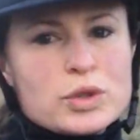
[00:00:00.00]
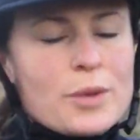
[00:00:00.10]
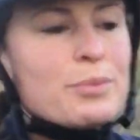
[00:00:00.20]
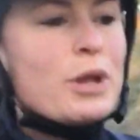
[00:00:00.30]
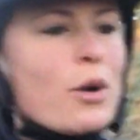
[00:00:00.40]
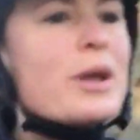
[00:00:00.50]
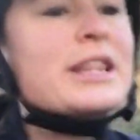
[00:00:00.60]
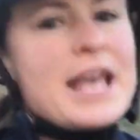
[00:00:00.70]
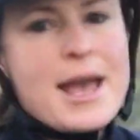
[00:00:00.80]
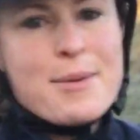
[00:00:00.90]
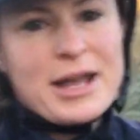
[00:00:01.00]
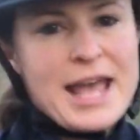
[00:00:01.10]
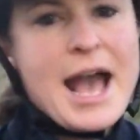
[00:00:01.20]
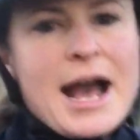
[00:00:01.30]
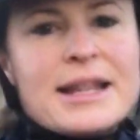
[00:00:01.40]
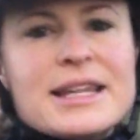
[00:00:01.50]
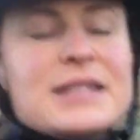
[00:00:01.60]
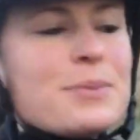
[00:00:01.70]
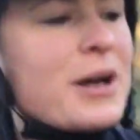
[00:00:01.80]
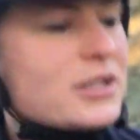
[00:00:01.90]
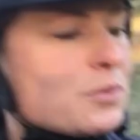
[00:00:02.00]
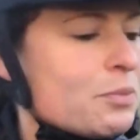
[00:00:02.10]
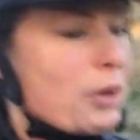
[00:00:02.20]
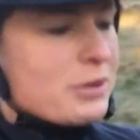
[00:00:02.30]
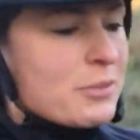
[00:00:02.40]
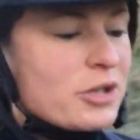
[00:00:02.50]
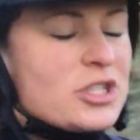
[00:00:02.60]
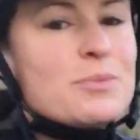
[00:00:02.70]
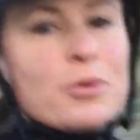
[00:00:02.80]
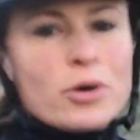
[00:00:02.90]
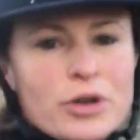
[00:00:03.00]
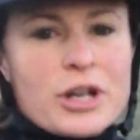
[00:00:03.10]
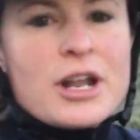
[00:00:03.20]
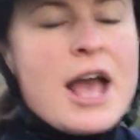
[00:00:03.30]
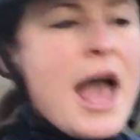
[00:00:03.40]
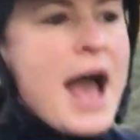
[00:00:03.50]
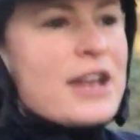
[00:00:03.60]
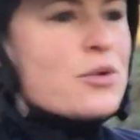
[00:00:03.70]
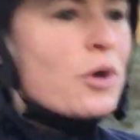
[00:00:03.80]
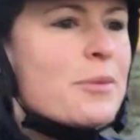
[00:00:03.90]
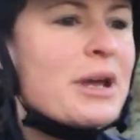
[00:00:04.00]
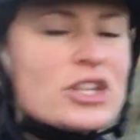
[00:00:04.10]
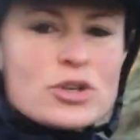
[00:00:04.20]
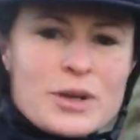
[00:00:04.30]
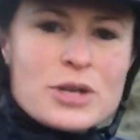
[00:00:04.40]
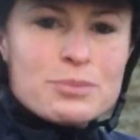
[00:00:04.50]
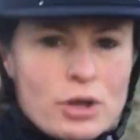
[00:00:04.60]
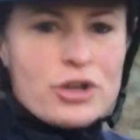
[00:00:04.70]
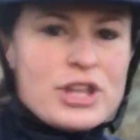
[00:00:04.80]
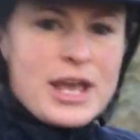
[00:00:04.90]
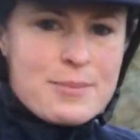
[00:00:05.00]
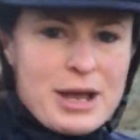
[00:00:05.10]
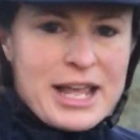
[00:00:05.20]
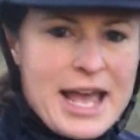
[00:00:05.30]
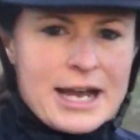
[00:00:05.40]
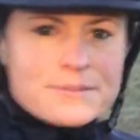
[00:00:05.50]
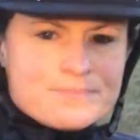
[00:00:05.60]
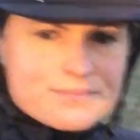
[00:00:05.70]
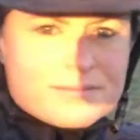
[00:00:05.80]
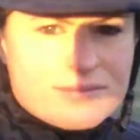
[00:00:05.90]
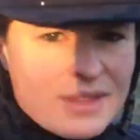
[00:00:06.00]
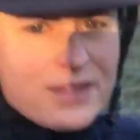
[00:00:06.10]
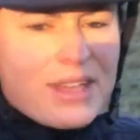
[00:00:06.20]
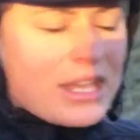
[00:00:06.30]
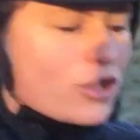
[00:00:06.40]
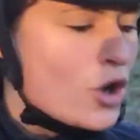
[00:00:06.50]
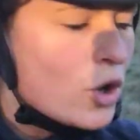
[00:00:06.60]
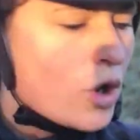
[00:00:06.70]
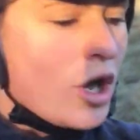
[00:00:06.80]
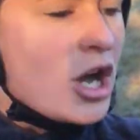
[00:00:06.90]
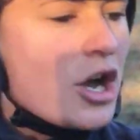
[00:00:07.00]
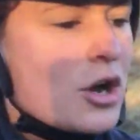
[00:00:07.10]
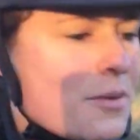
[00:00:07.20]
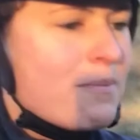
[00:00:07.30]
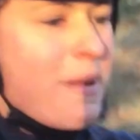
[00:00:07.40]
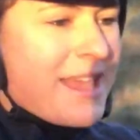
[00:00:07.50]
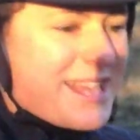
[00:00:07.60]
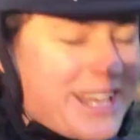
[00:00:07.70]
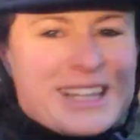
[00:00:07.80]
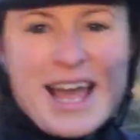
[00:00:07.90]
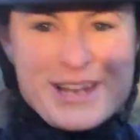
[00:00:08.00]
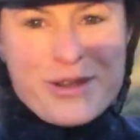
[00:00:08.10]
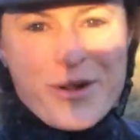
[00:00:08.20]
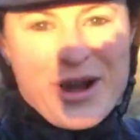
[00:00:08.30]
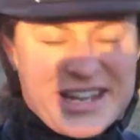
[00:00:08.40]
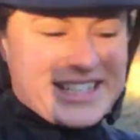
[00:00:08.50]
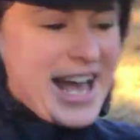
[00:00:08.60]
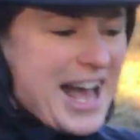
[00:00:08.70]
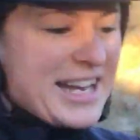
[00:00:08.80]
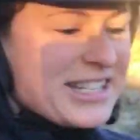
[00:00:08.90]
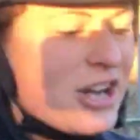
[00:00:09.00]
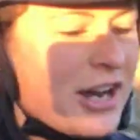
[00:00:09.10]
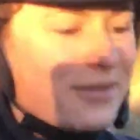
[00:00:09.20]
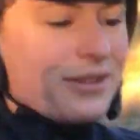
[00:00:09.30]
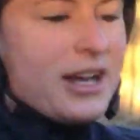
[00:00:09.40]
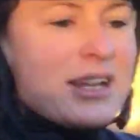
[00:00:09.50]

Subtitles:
So blowing the air back out. And this part's probably the most important. And you want to make sure when you blow the air back out that you're making a loud noise and kind of